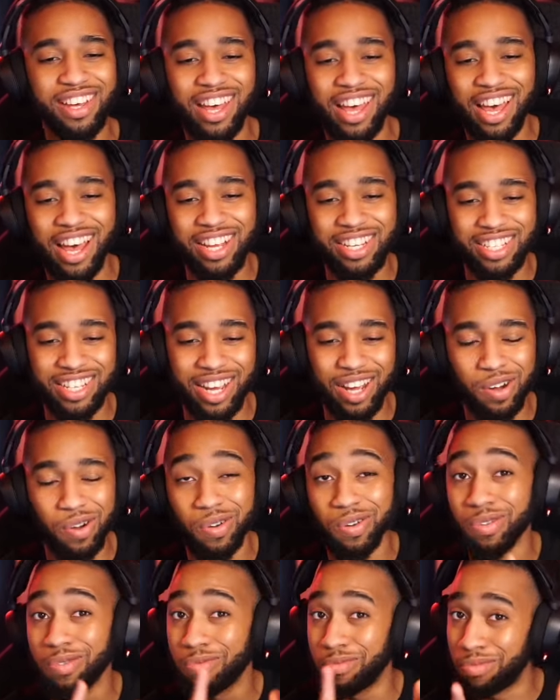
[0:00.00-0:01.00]
edge it
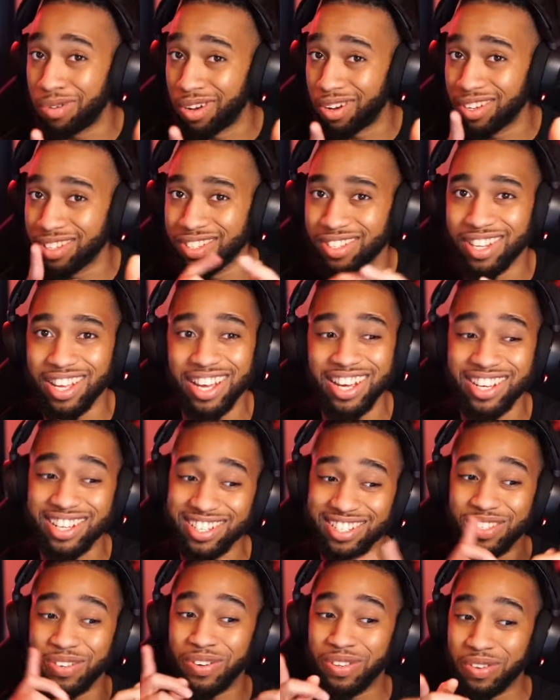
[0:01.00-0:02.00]
out. Pause on that
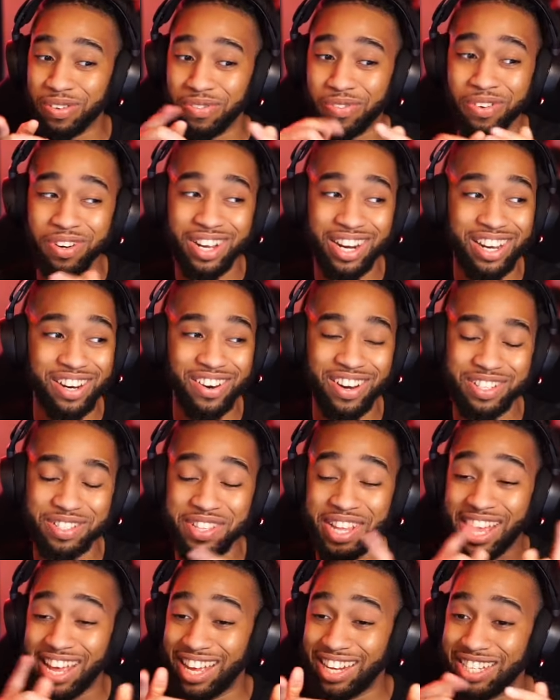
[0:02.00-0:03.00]
because 2024 kind of crazy
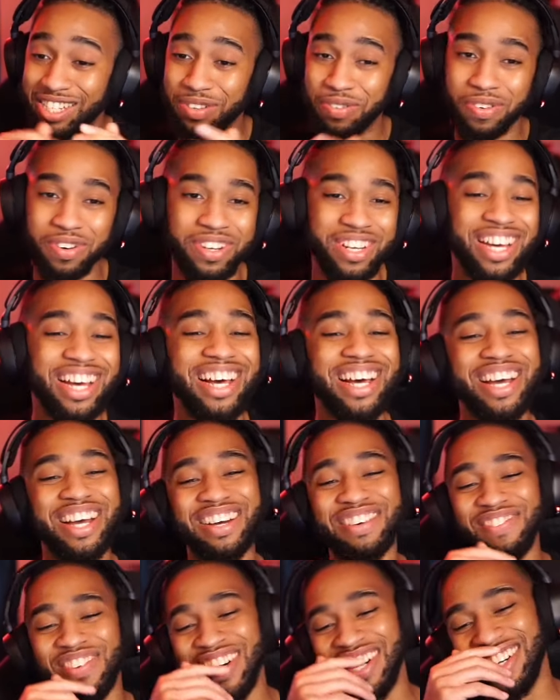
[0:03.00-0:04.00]
that edging word,
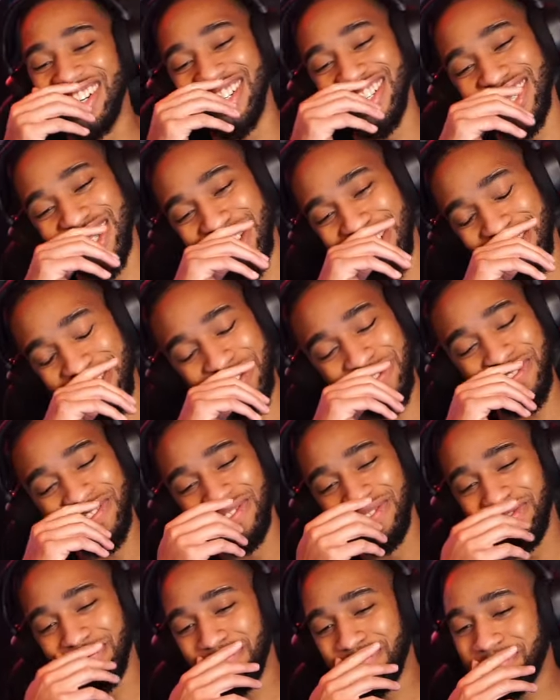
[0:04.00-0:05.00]
but uh,
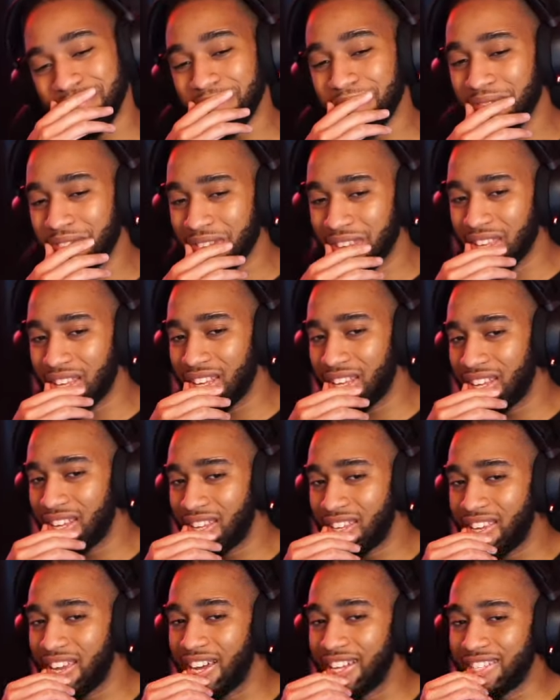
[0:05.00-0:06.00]

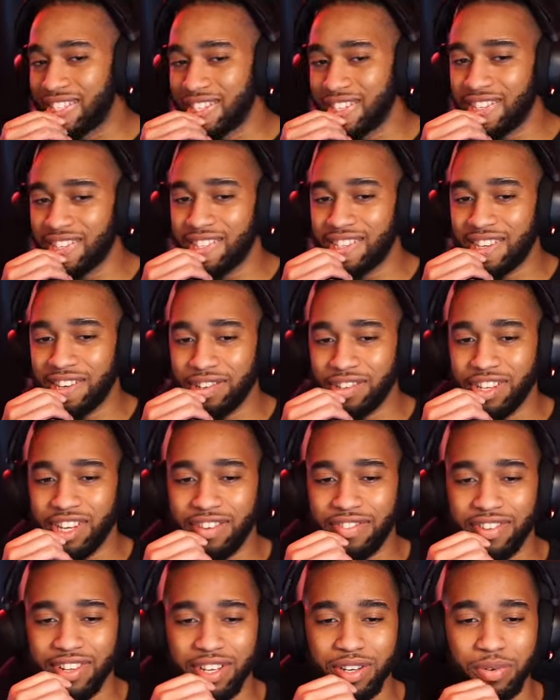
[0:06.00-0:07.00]
yeah, I'd say definitely. I
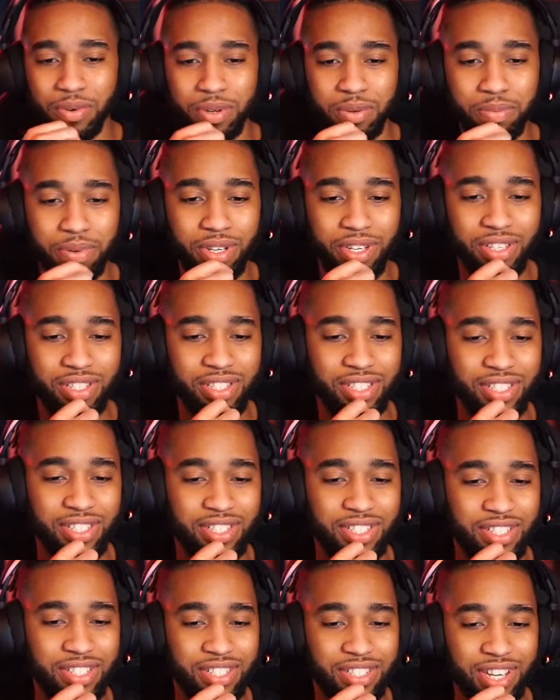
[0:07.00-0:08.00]
feel like One Piece is
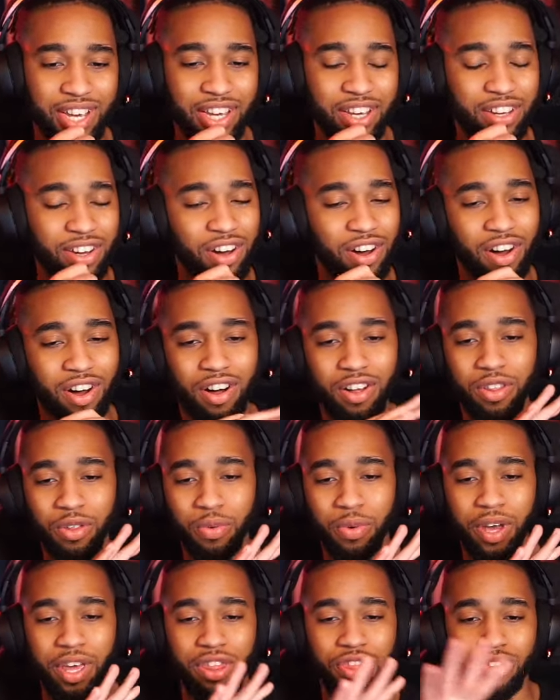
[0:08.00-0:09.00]
just like all the
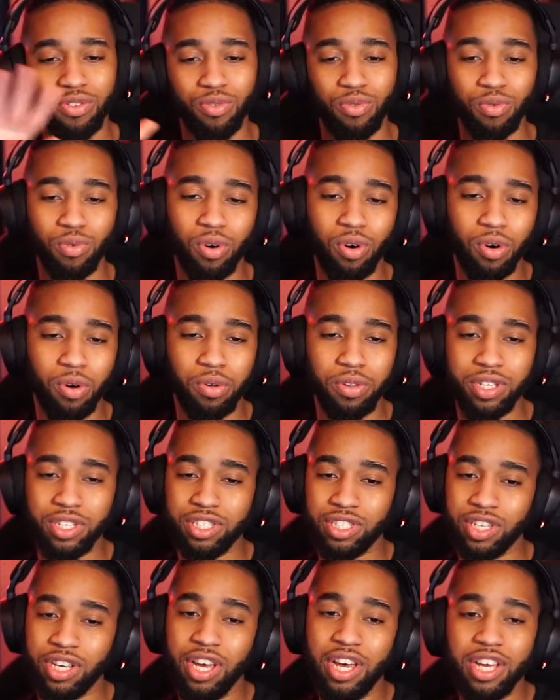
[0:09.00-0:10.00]
way through. Holy
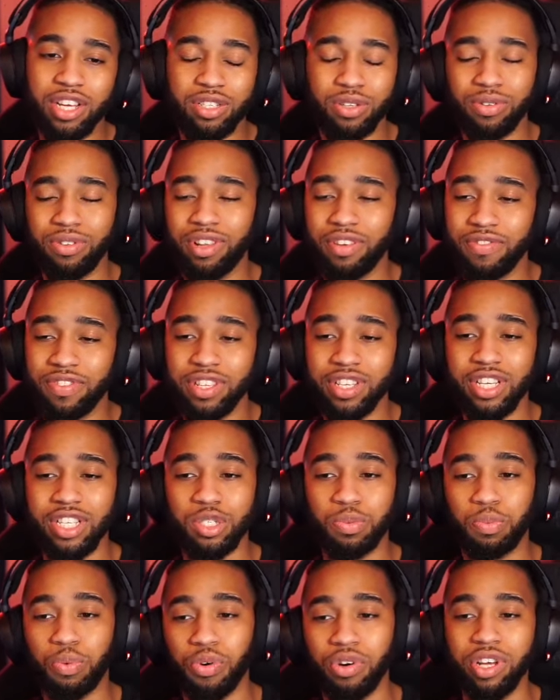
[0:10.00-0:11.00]
shit! Soul Leveling
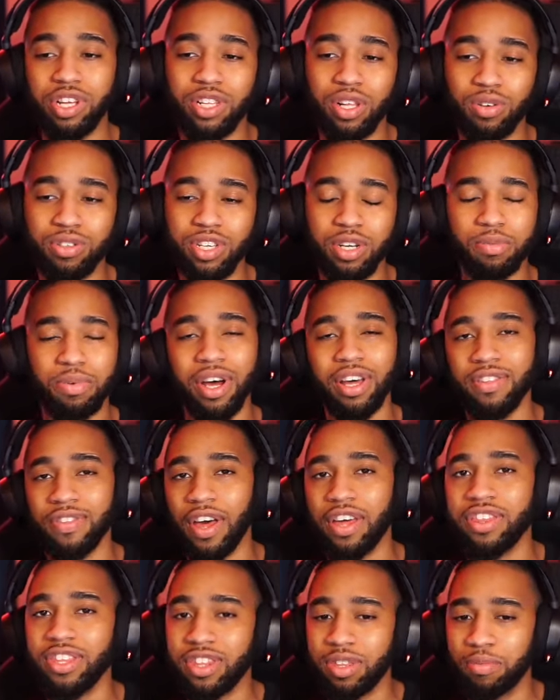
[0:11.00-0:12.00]
is pretty close there, but I, th-
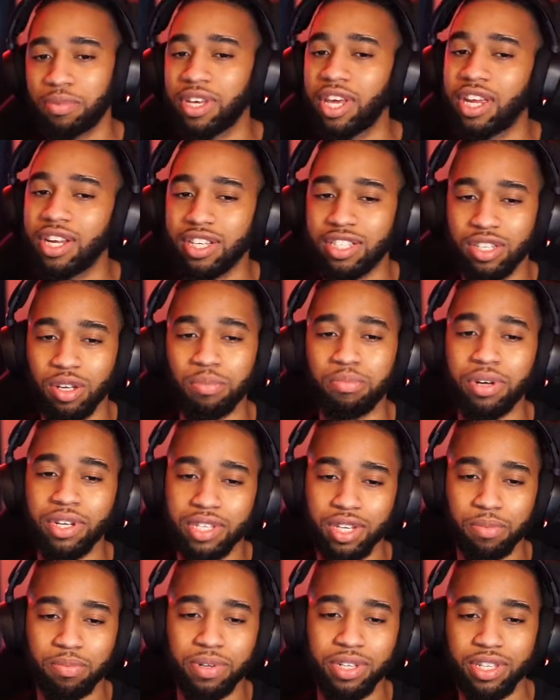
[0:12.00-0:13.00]
I think the beginning still builds
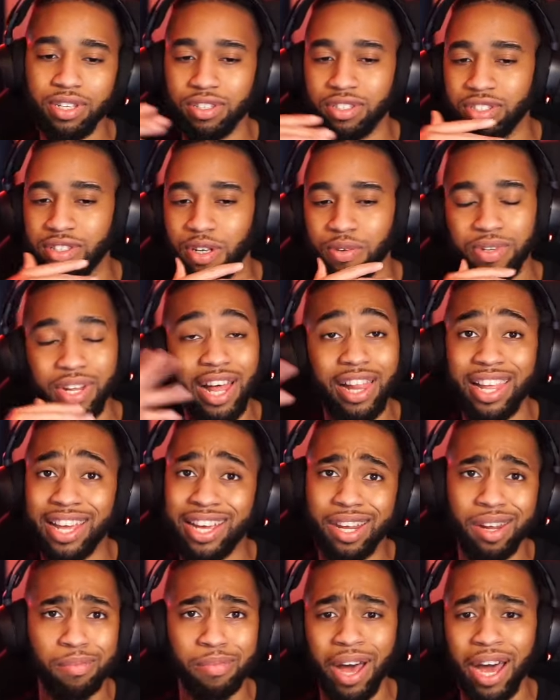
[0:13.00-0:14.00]
up a little slow. Not like
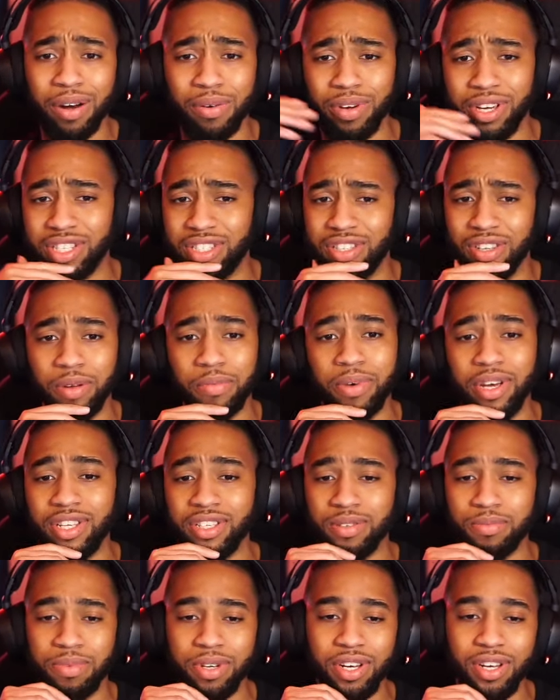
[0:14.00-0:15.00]
in a bad way. It's still
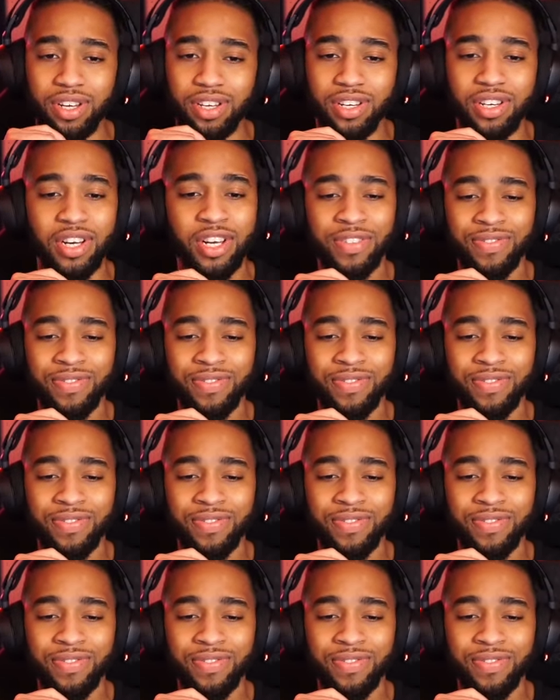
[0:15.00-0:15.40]
amazing, but uh,